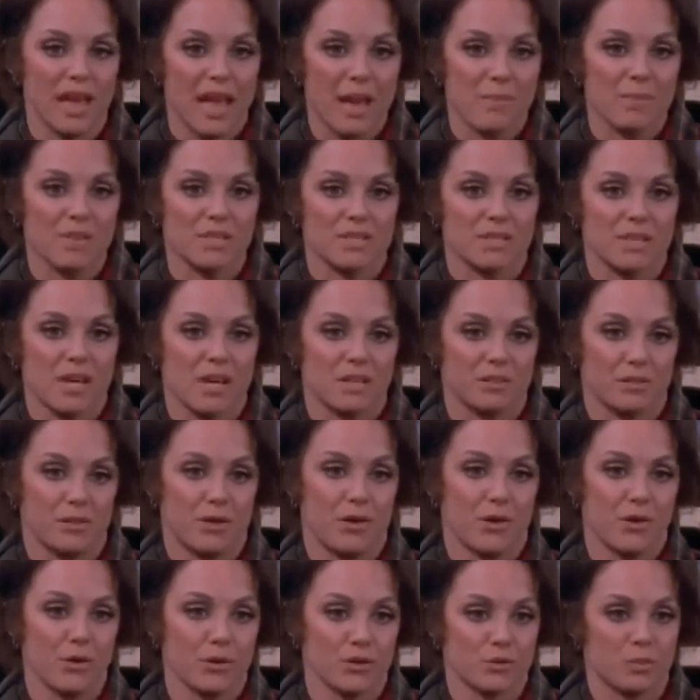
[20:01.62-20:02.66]
Amazon
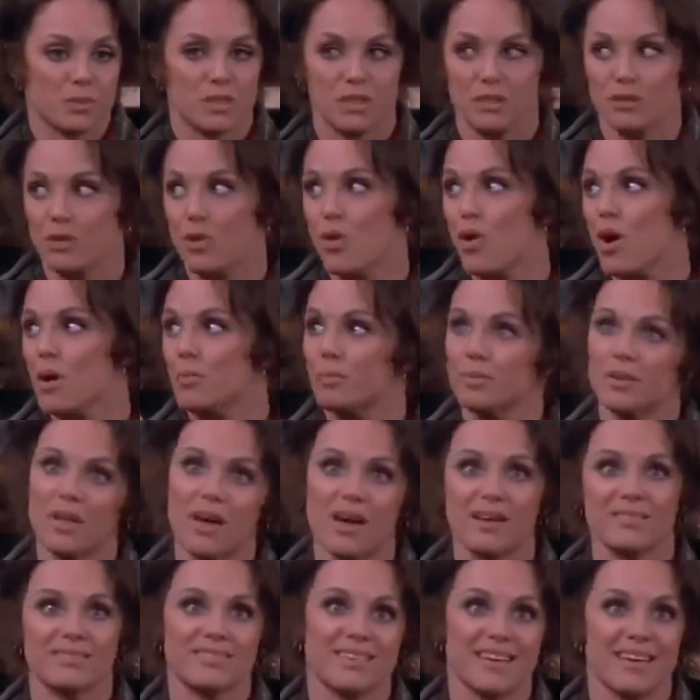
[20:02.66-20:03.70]
girls with the long
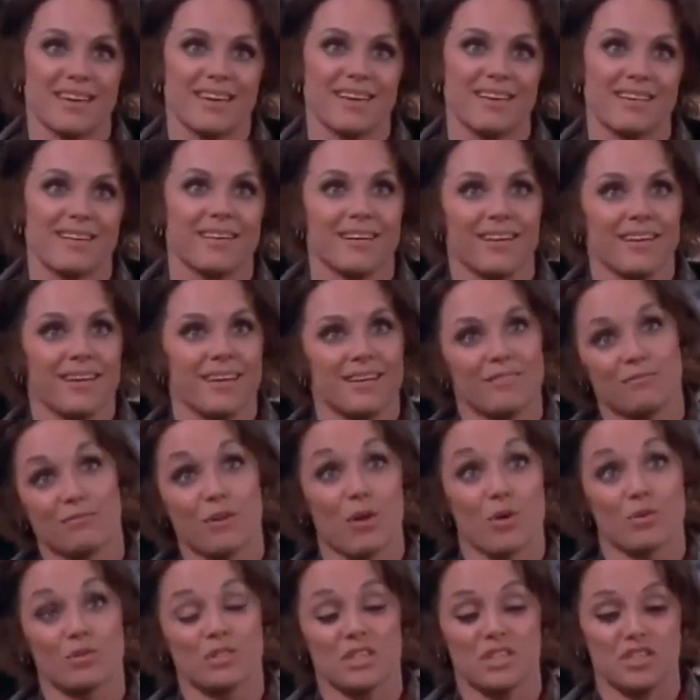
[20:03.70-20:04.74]
blonde hair
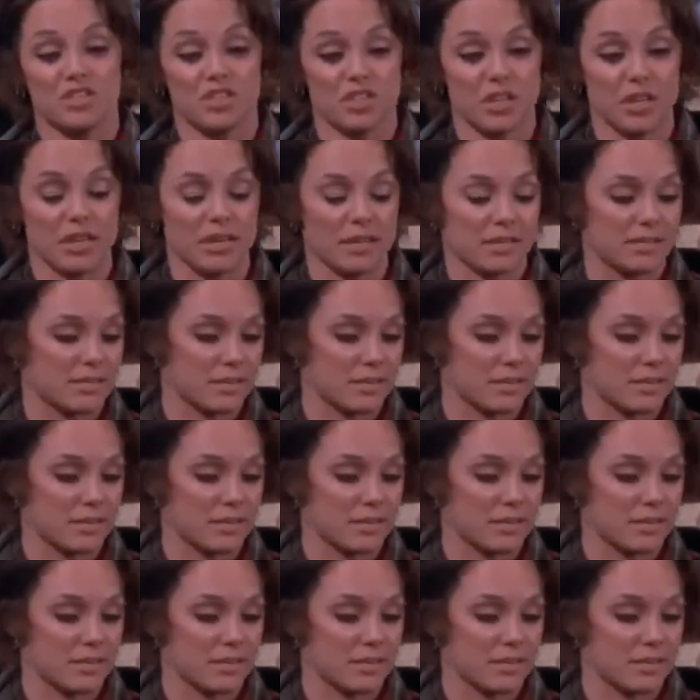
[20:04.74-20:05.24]
and rosy cheeks.